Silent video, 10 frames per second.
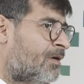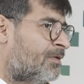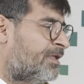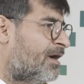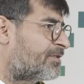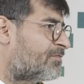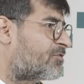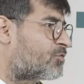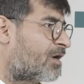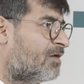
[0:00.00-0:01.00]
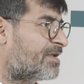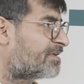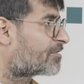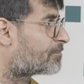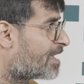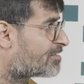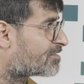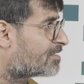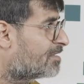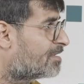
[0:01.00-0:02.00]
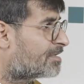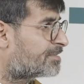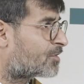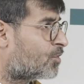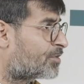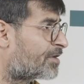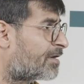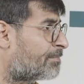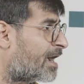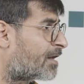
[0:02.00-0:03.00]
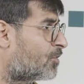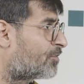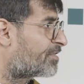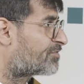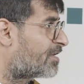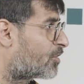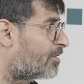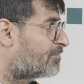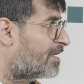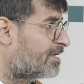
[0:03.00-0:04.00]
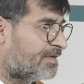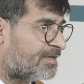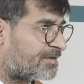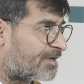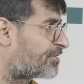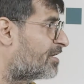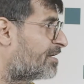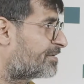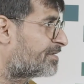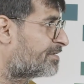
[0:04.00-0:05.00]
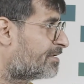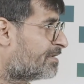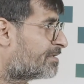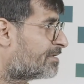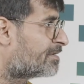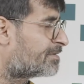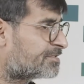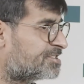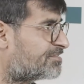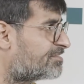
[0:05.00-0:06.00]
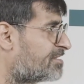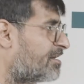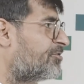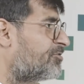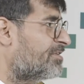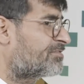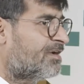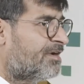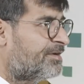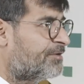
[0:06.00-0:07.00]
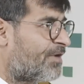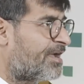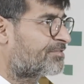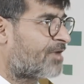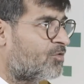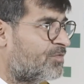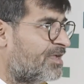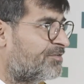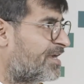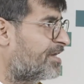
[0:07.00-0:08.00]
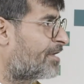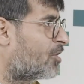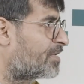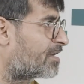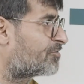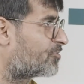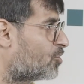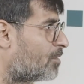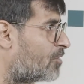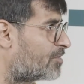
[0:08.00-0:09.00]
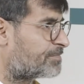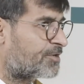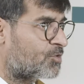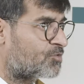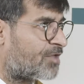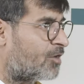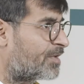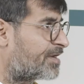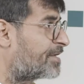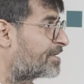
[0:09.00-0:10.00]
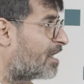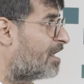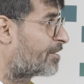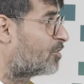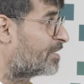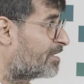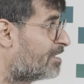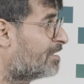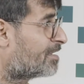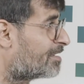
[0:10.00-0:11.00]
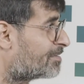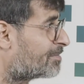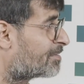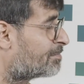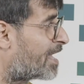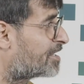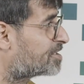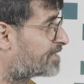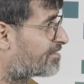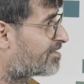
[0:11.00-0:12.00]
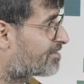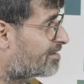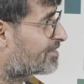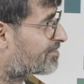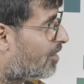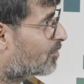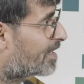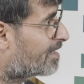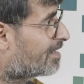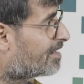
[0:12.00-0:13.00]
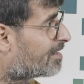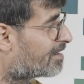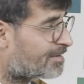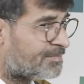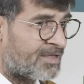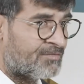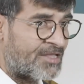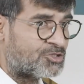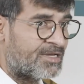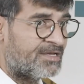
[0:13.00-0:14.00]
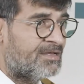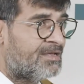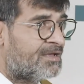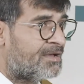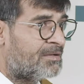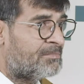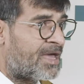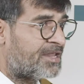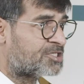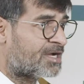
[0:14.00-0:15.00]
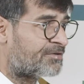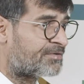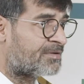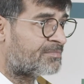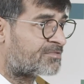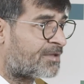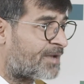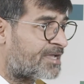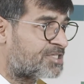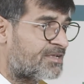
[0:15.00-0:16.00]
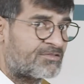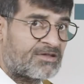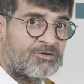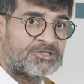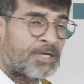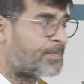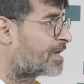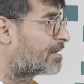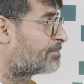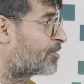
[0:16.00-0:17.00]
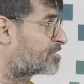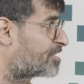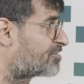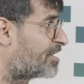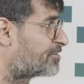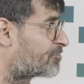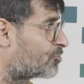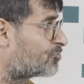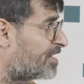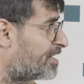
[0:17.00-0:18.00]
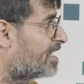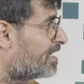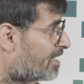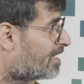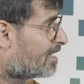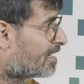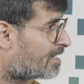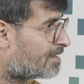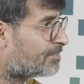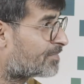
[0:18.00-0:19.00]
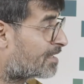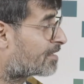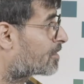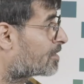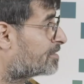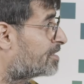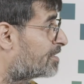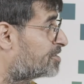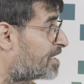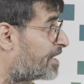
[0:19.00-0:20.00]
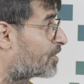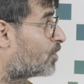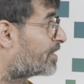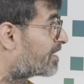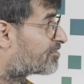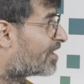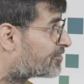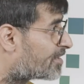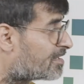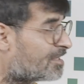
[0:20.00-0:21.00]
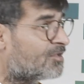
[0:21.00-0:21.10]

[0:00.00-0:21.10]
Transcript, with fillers: They are the ones who are governing the space. The coder in Bangalore, in Silicon Valley, in Qatar, in uh, the GCC countries defines how we read, how we consume, how we produce, how we ride a car, how we uh, manage a taxi service, how we uh, eventually uh, manage our uh, supply chains around shipping, production centers to 3D, um, uh, uh, the genetic coding, etc.